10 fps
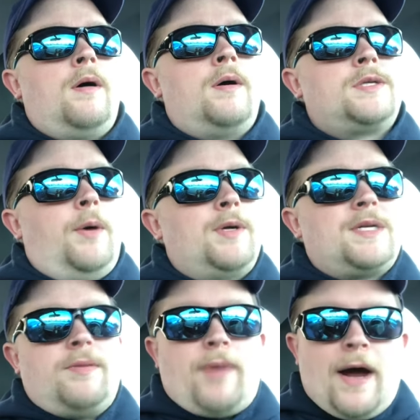so I went to
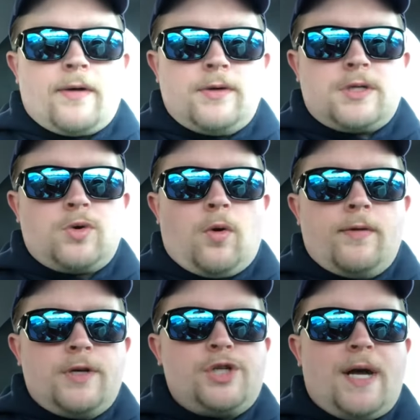the back of the store,
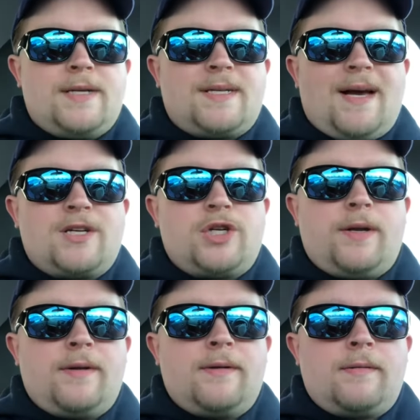the J
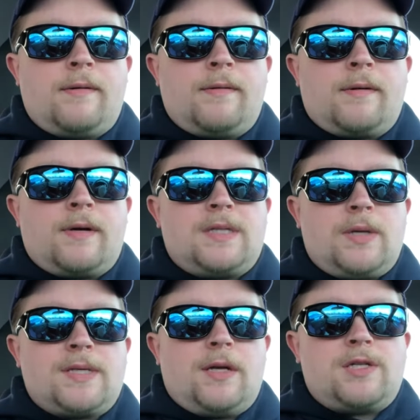section, because I
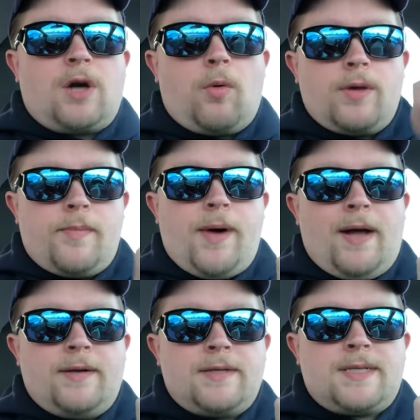was going to start with the
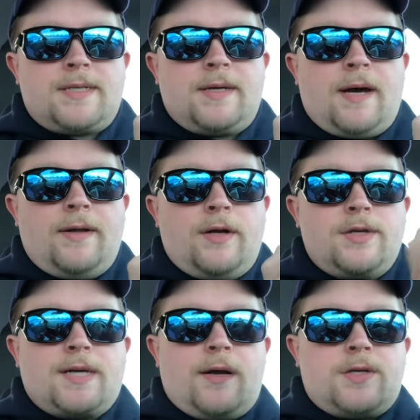pens and then
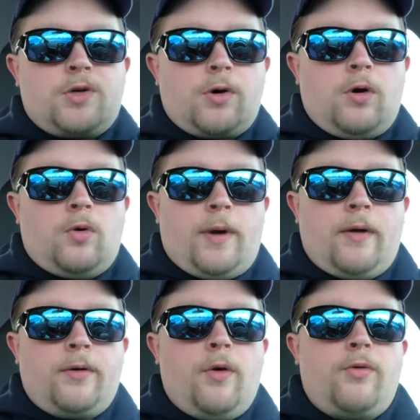just kind of circle
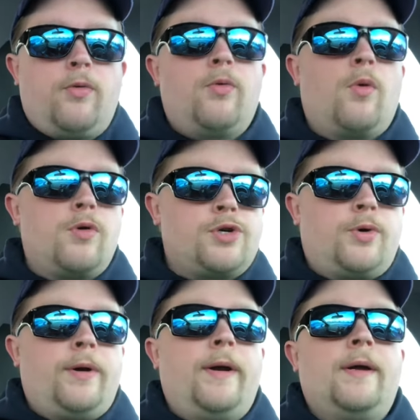around go through
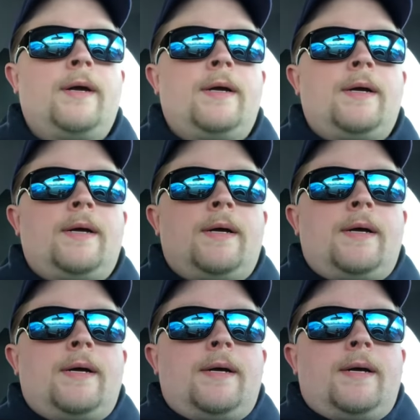grocery.
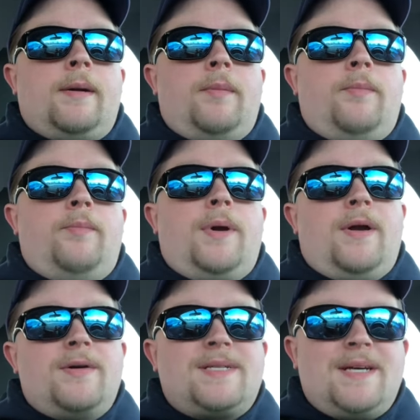But
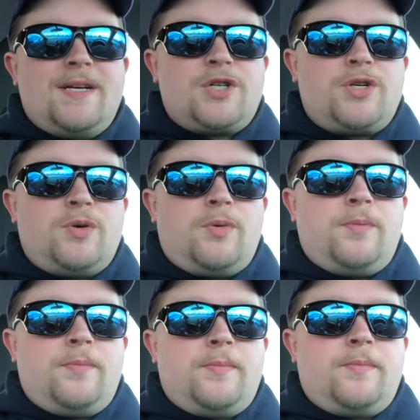here's the issue.
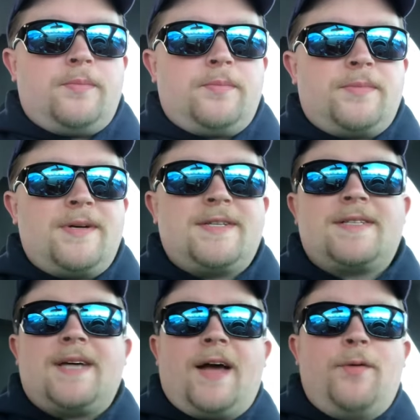Because
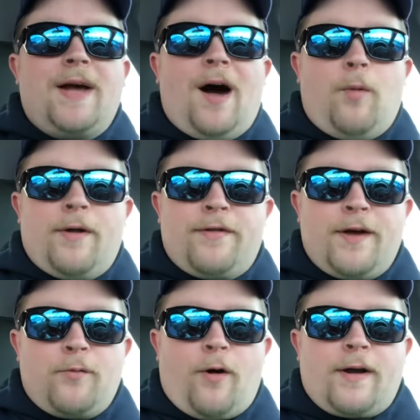it's like, we got one
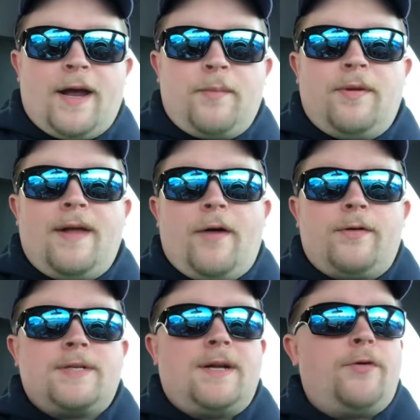thing working, but now
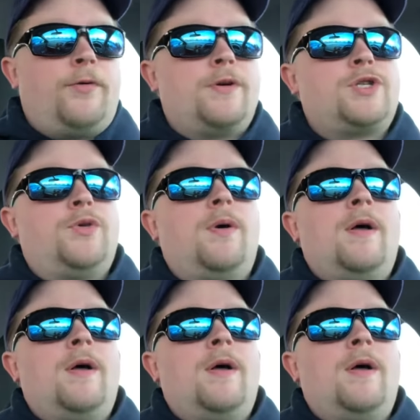there's another issue.